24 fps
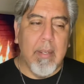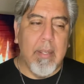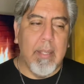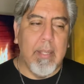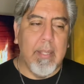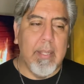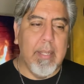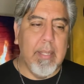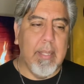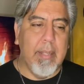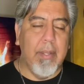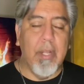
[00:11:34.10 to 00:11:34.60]

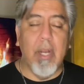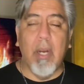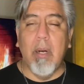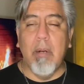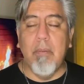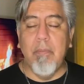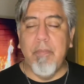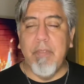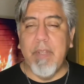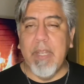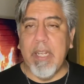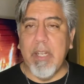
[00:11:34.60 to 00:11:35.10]
in the
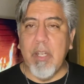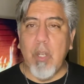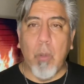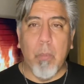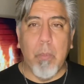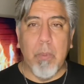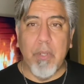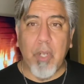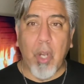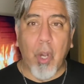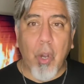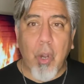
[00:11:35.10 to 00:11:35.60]
Humvee, no
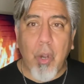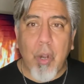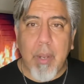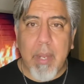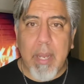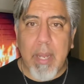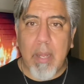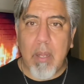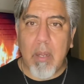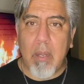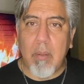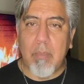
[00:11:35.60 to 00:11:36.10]
one heard
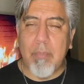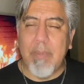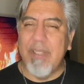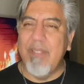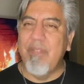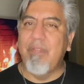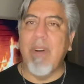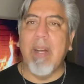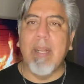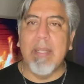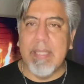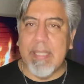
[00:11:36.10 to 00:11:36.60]
him, and
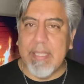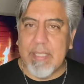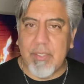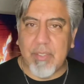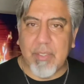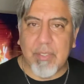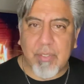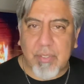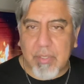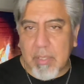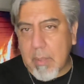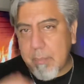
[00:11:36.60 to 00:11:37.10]
finally he
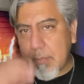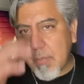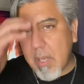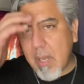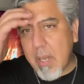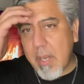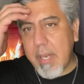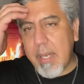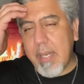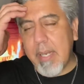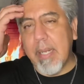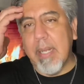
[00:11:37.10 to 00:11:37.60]
just jumped
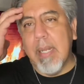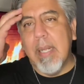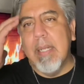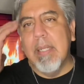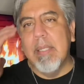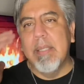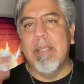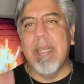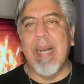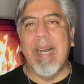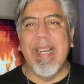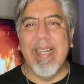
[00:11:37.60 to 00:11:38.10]
on it,
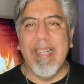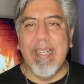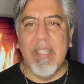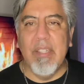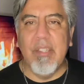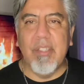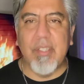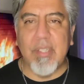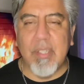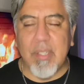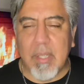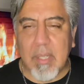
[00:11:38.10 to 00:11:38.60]
died
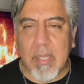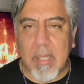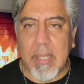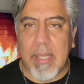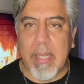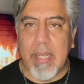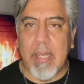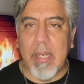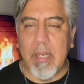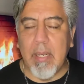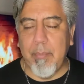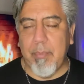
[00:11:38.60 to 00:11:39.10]

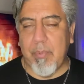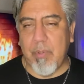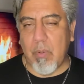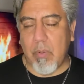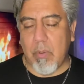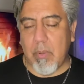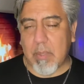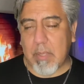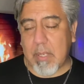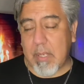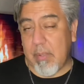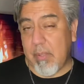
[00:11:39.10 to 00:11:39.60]
instantly, and
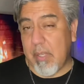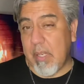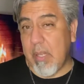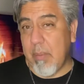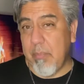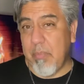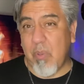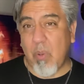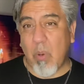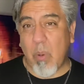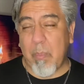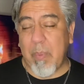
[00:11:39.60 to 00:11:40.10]
absorbed, because he
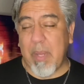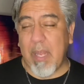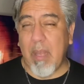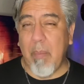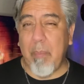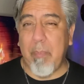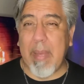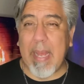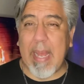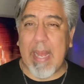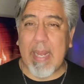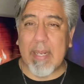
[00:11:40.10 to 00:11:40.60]
absorbed the
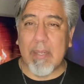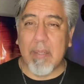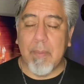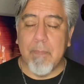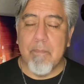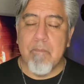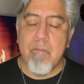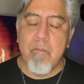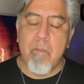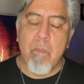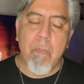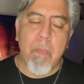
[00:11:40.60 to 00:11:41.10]
impact.
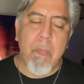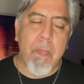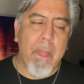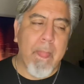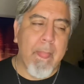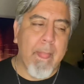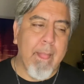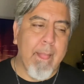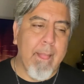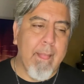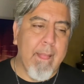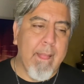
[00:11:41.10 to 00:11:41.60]

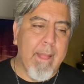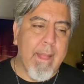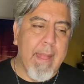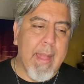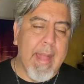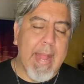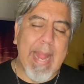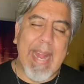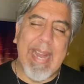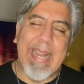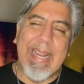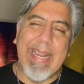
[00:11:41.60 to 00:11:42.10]

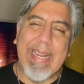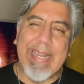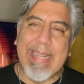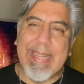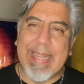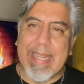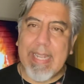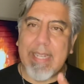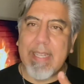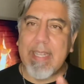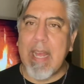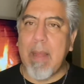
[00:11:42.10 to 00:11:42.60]
And he
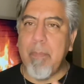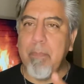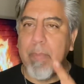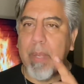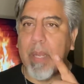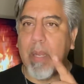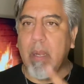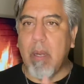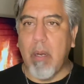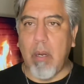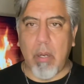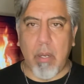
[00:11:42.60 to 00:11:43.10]
did that
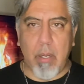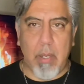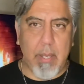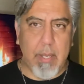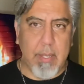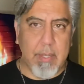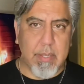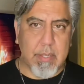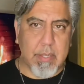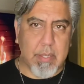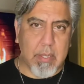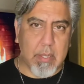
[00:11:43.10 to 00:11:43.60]

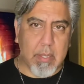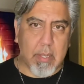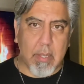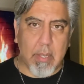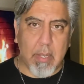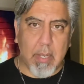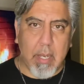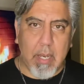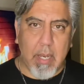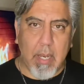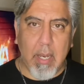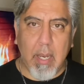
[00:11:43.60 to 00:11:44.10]
because
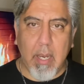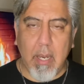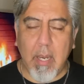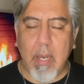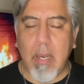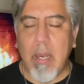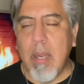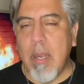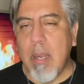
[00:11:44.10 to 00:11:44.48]
he